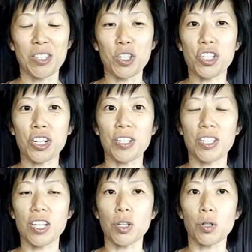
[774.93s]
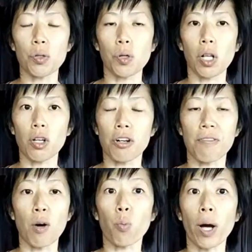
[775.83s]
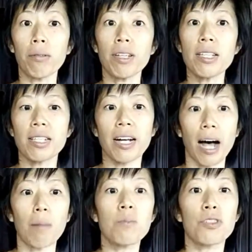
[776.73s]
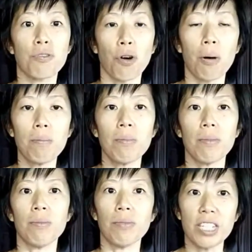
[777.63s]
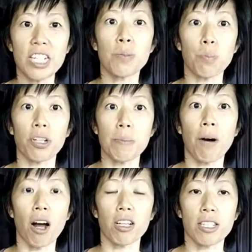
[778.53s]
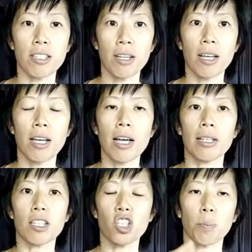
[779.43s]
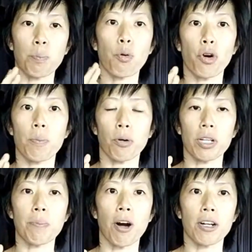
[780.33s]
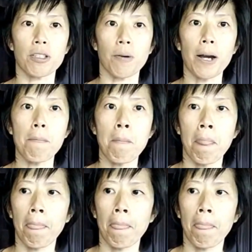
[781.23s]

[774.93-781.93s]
Just because, you know, a lot of our wellness comes from these body parts, the support body parts, right?